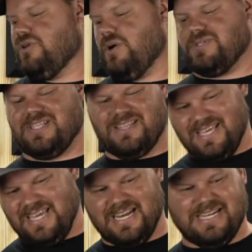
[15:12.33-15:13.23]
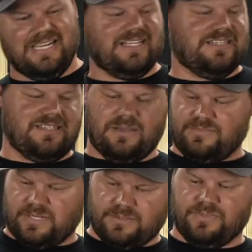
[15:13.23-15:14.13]
I wasn't thinking I needed
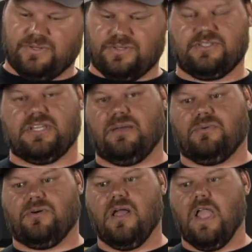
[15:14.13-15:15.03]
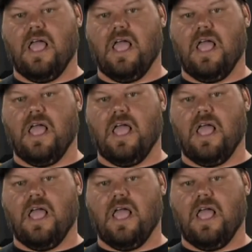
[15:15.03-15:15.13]
something to build this table.